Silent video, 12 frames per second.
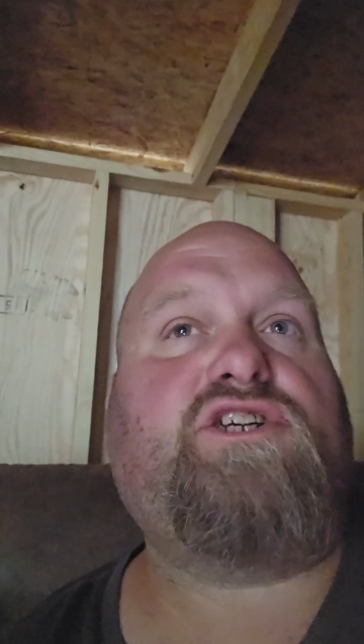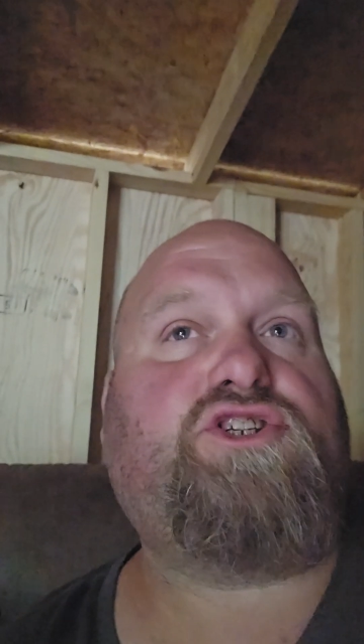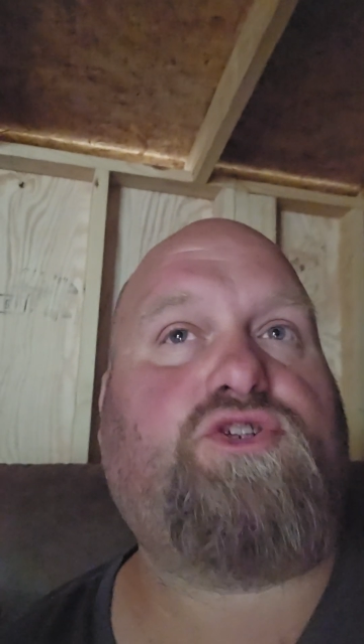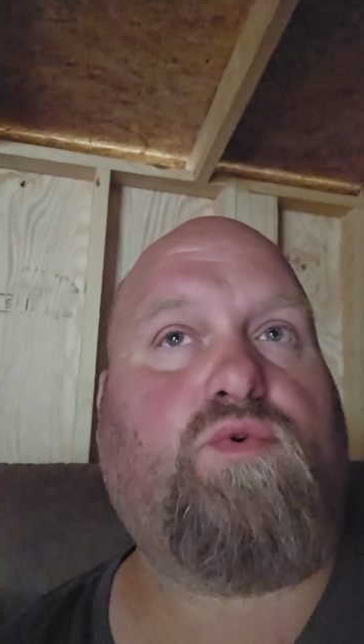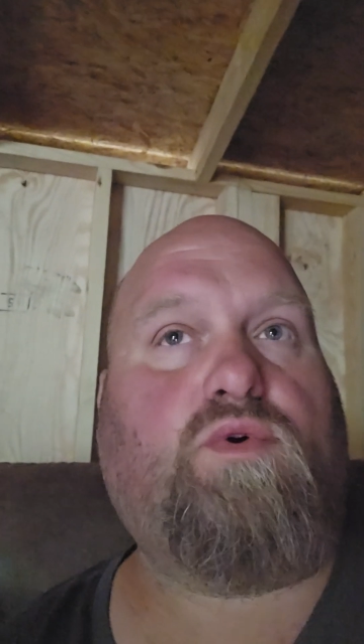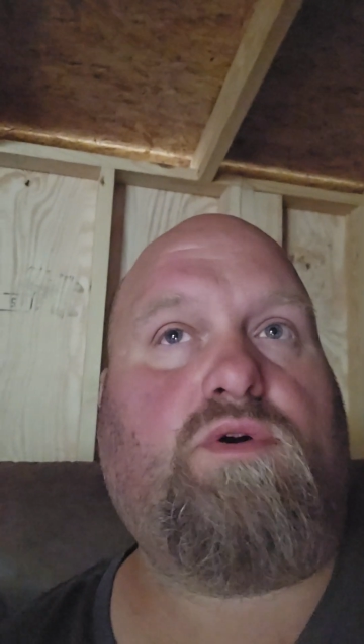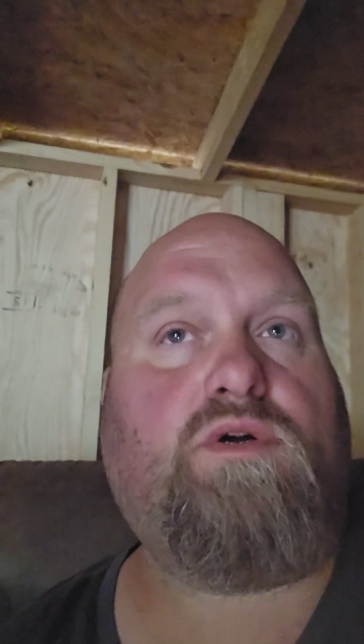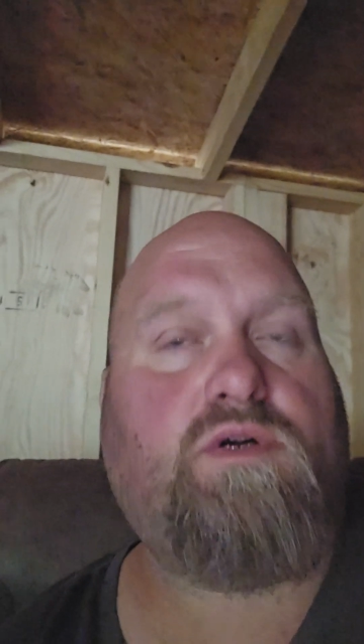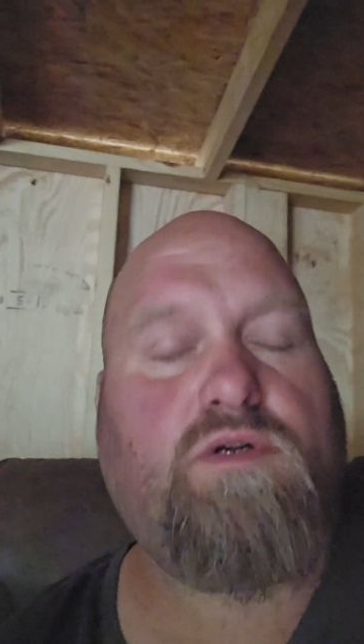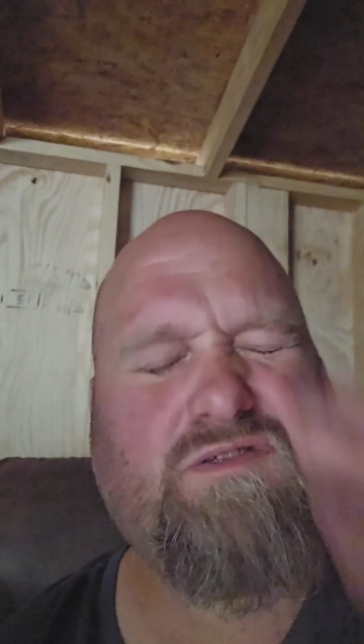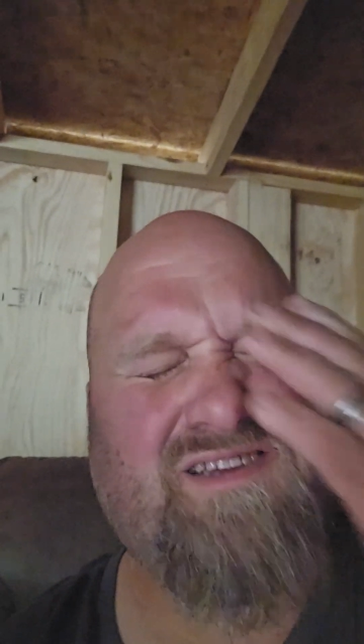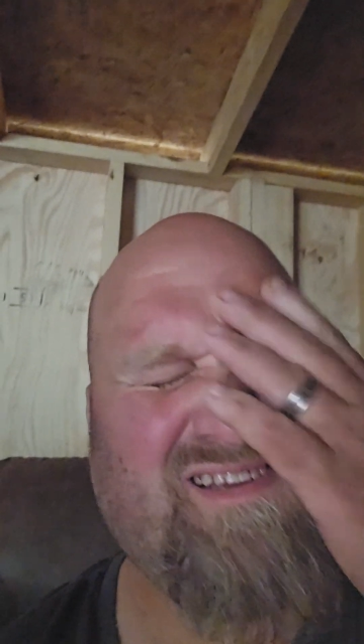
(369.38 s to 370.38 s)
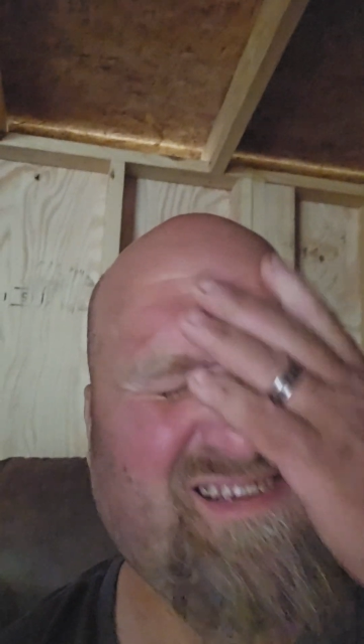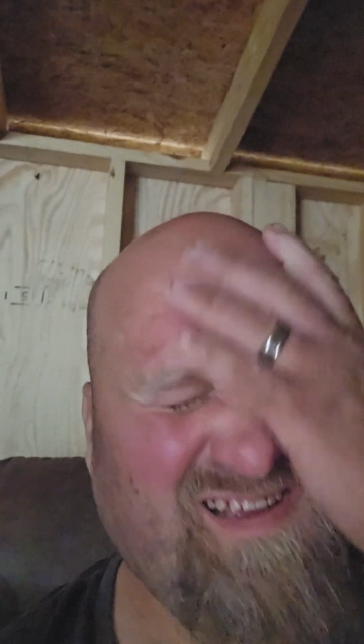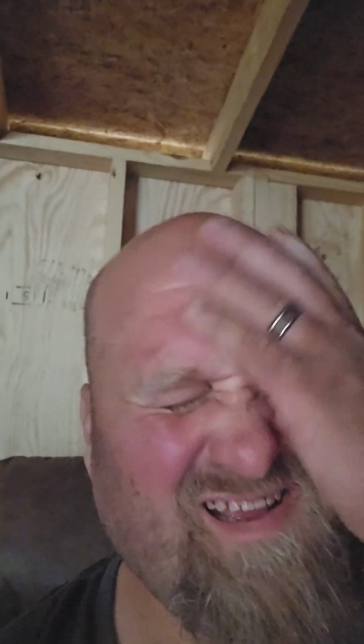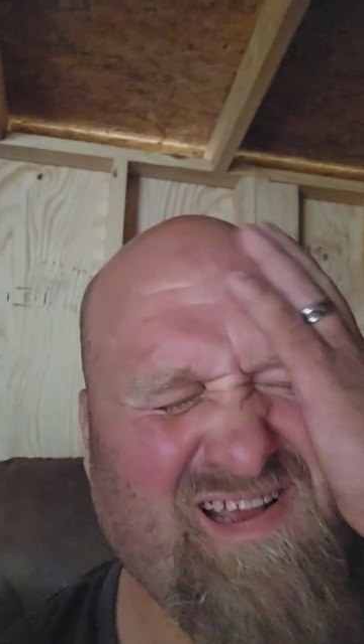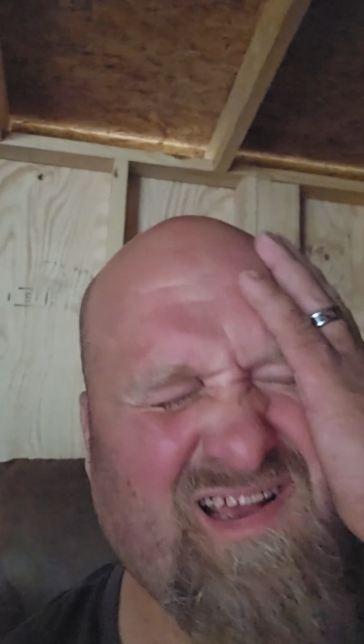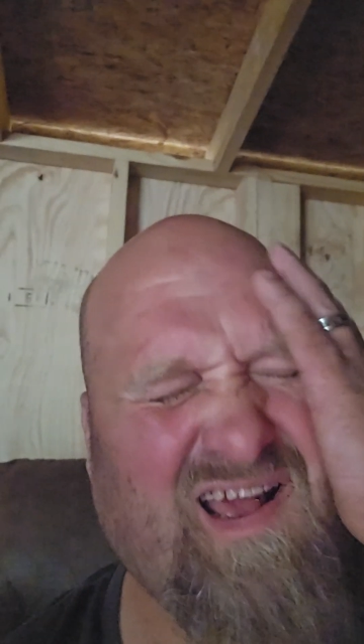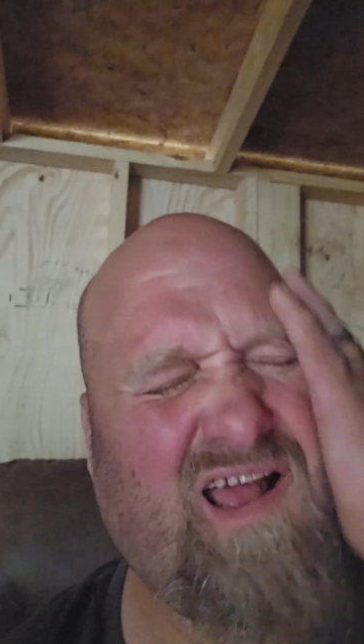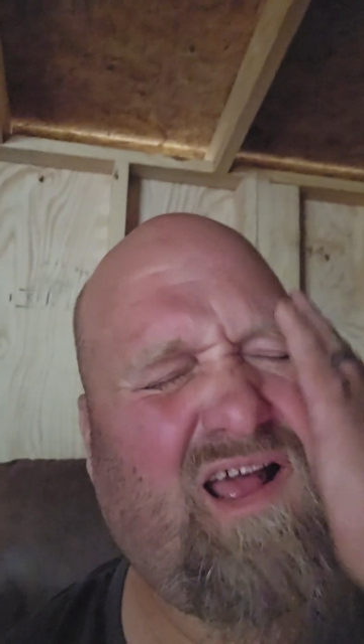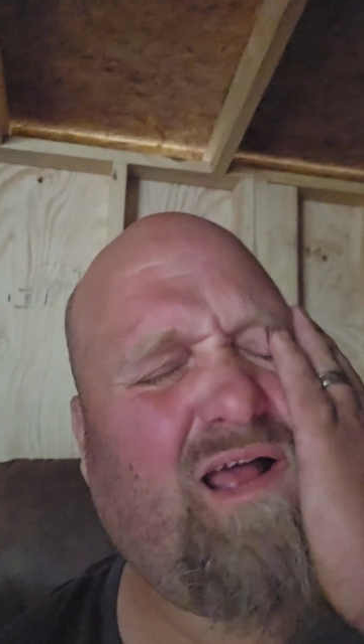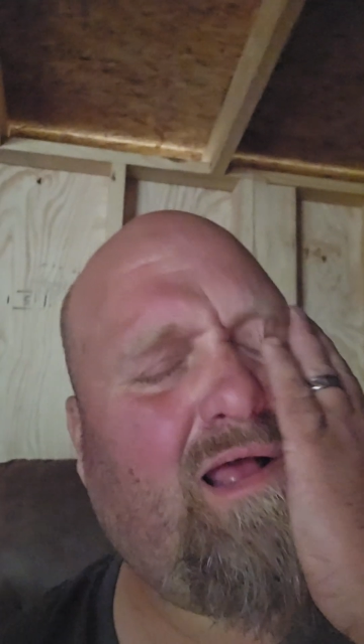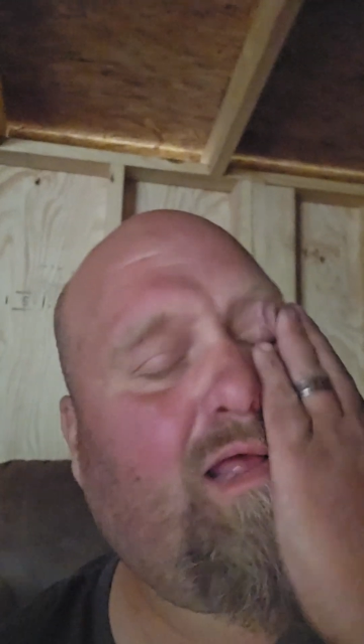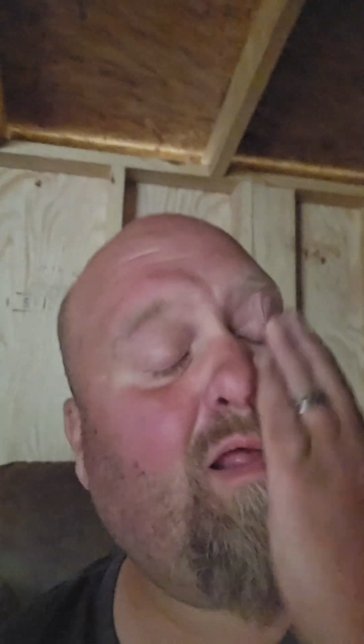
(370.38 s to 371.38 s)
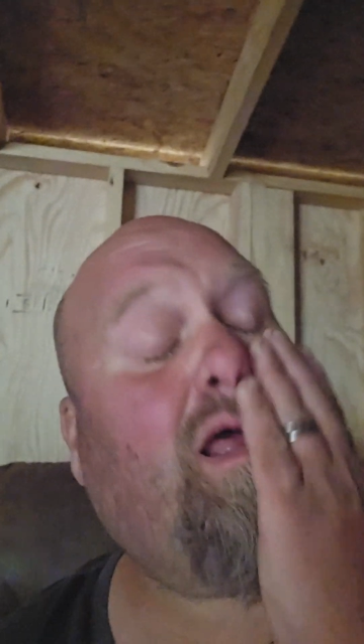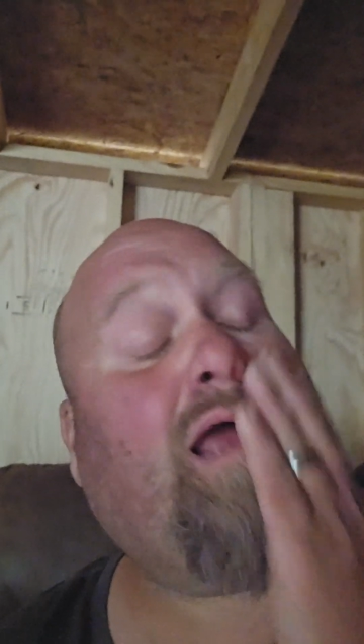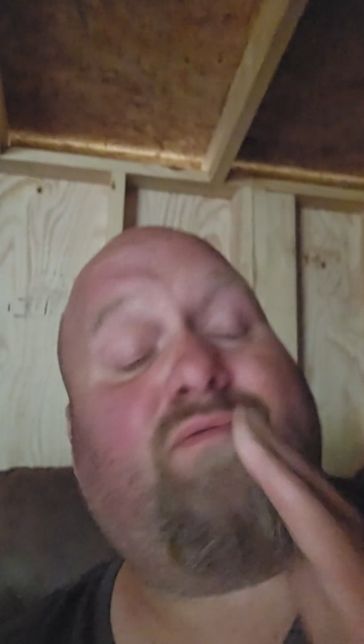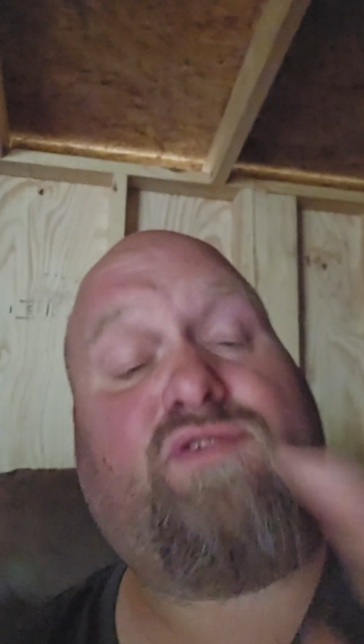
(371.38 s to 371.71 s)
sure I've